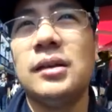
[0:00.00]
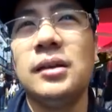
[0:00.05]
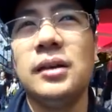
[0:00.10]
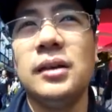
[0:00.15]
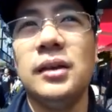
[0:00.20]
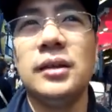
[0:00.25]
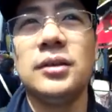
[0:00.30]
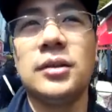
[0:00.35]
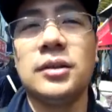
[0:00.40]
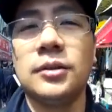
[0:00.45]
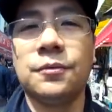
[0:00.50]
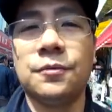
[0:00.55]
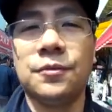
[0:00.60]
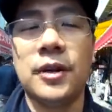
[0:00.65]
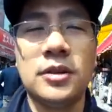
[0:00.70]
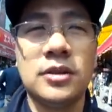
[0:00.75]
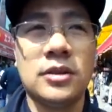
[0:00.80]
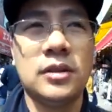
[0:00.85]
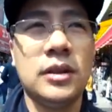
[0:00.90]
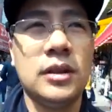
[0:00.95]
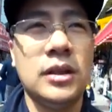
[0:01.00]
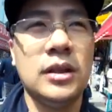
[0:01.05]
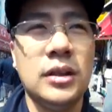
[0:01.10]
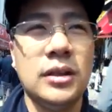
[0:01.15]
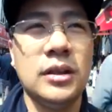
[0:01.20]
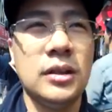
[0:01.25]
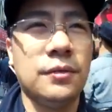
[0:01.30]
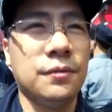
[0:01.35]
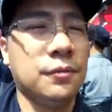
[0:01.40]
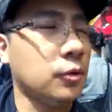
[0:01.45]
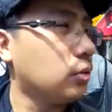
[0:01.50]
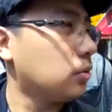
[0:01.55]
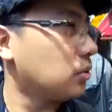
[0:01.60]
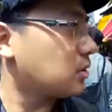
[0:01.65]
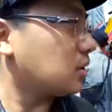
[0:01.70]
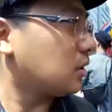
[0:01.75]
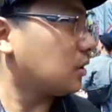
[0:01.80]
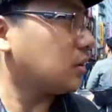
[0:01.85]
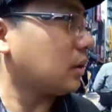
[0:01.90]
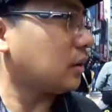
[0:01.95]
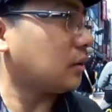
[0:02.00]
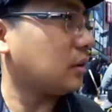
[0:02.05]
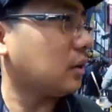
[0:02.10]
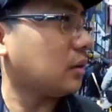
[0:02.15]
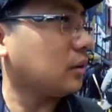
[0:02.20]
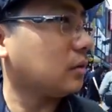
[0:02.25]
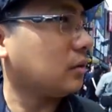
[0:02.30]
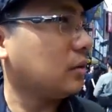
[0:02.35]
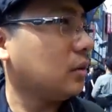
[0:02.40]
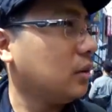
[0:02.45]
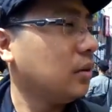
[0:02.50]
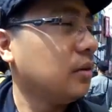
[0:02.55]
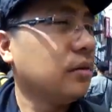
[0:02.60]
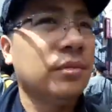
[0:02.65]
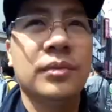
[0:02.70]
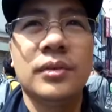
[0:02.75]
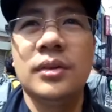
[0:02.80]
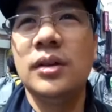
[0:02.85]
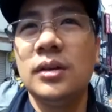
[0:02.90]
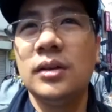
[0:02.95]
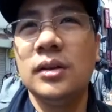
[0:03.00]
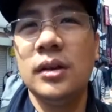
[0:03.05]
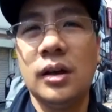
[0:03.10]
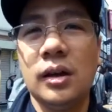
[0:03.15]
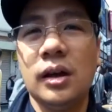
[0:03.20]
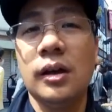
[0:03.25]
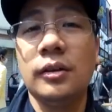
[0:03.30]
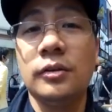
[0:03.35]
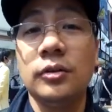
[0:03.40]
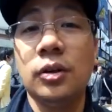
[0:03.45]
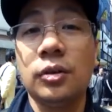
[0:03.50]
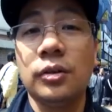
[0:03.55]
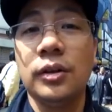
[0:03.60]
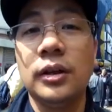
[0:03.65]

It's freshly frozen, I think. Yeah, I know.